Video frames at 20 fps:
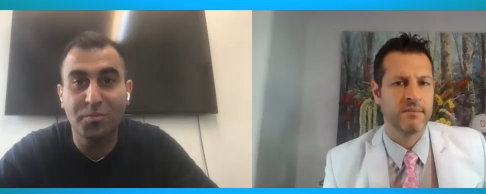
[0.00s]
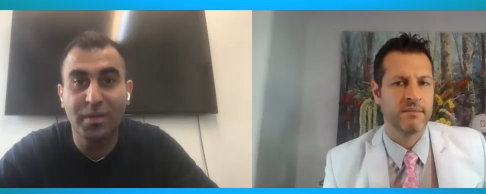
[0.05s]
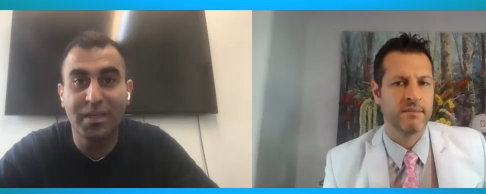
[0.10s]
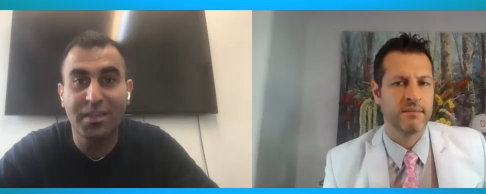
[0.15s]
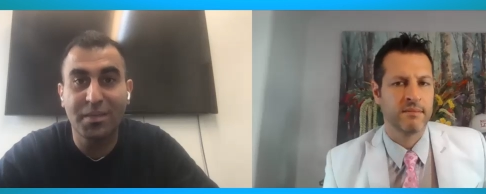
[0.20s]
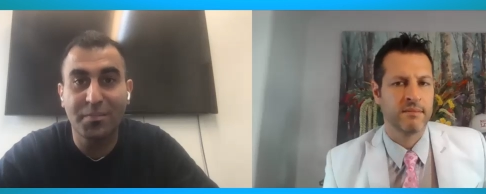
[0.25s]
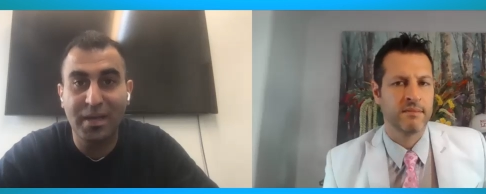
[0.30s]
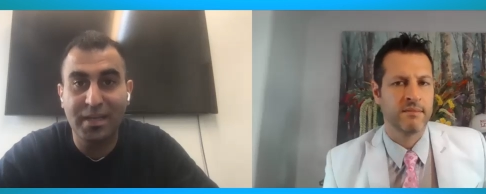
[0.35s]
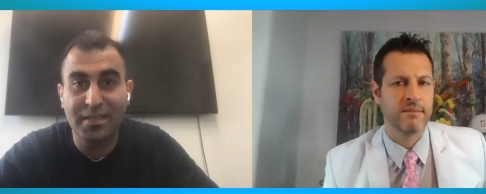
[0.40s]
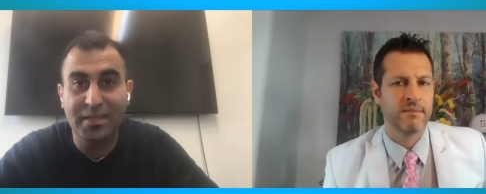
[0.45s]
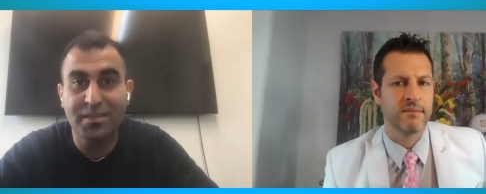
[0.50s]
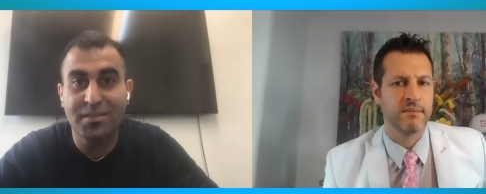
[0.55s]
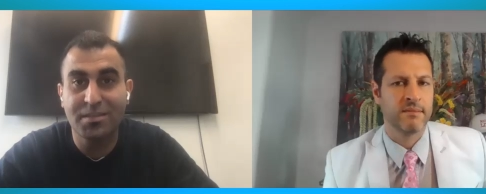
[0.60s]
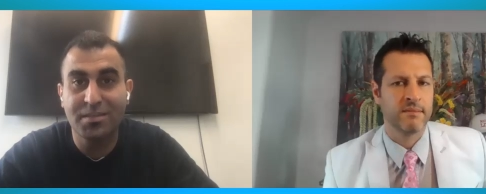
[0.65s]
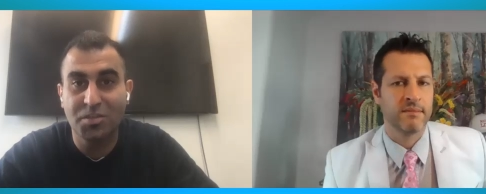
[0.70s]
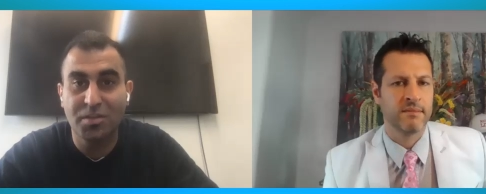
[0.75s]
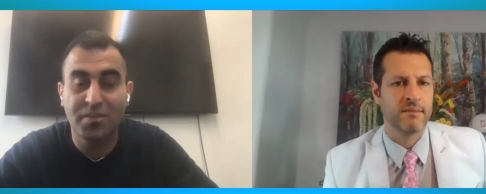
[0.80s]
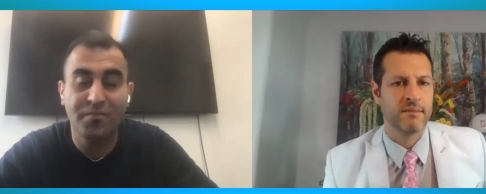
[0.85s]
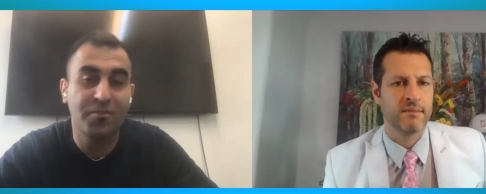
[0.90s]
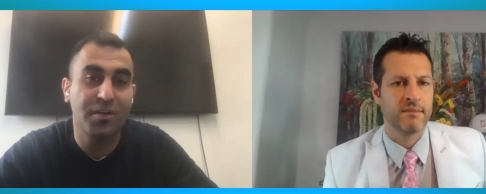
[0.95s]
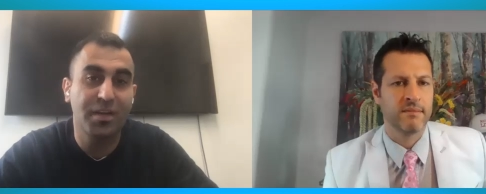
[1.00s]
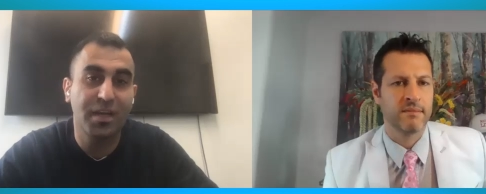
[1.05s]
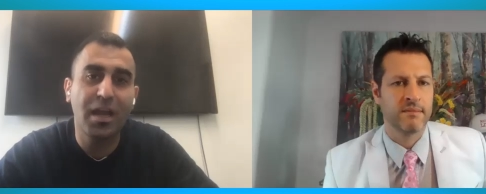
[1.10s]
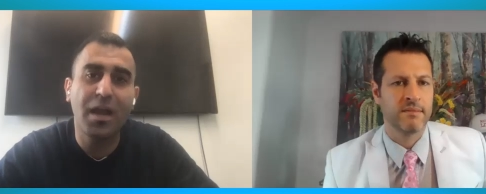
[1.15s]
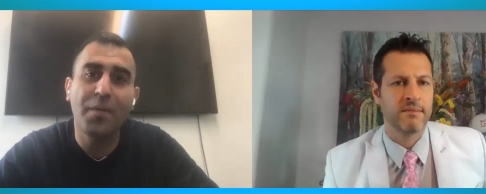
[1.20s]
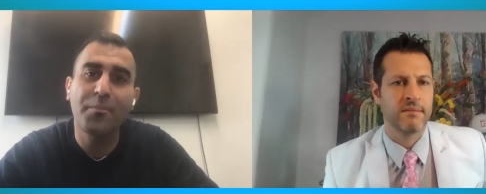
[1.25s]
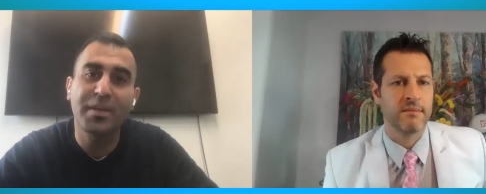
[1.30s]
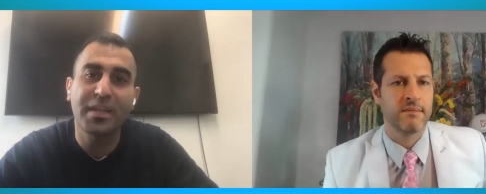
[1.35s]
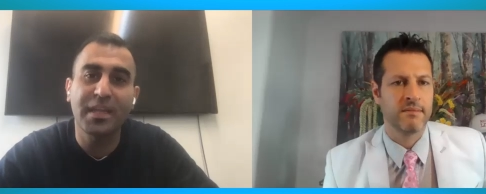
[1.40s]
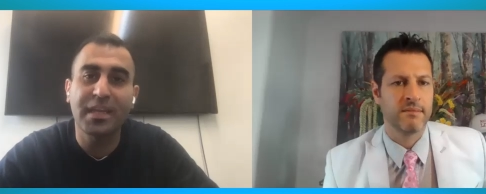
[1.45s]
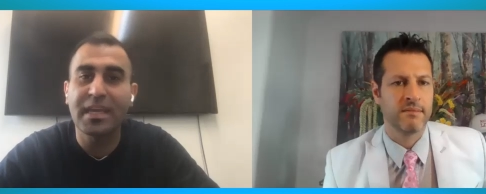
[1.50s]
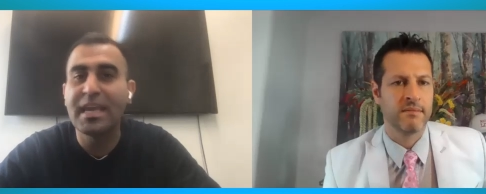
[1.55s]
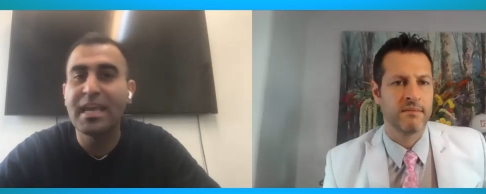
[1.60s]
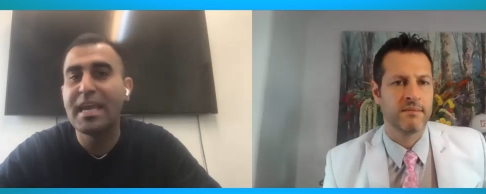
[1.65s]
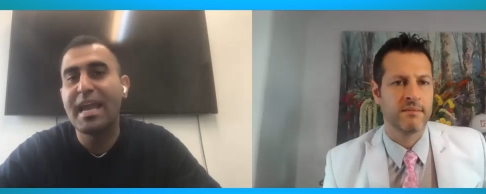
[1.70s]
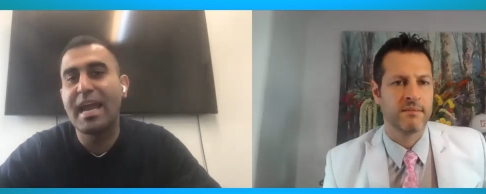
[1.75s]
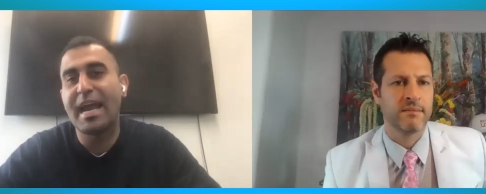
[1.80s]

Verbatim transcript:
Speaker 1: to make the best decision for the company.